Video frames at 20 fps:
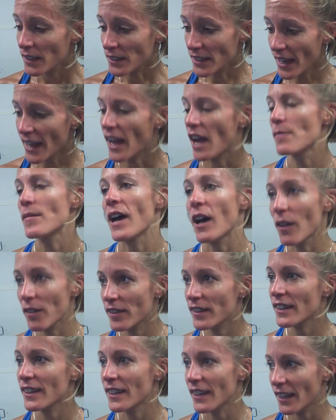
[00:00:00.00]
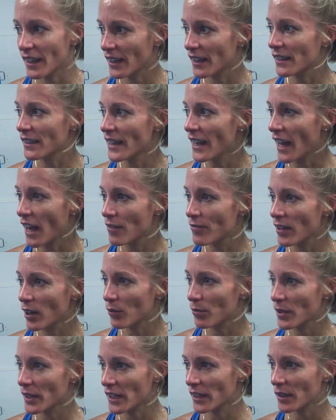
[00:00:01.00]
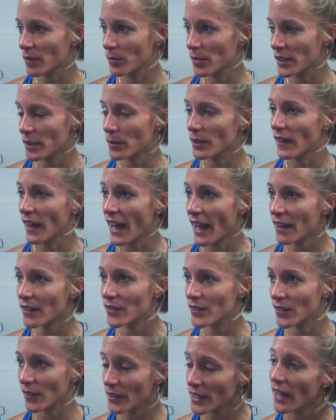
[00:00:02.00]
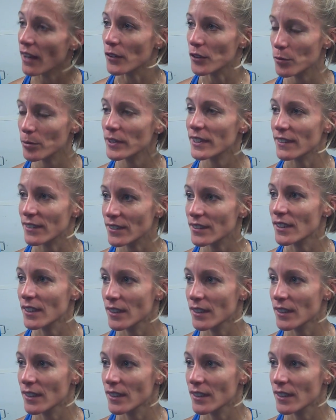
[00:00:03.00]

Yeah, I'm healthy, and yeah, I felt pretty relaxed, so yeah, I was pleased.